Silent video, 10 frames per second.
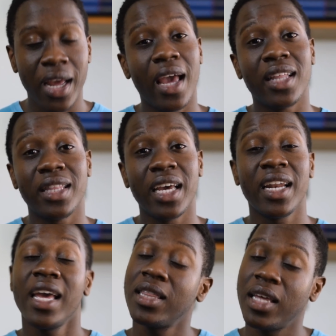and
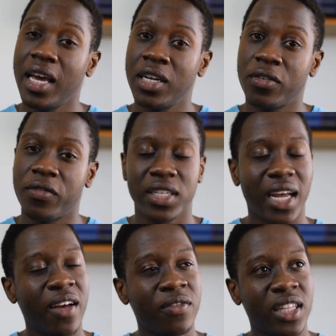then at the end of it,
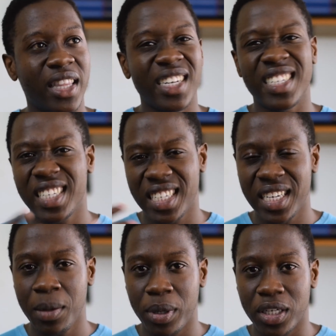after that
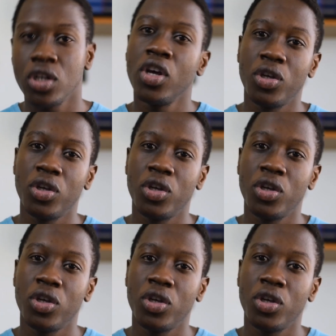snippet,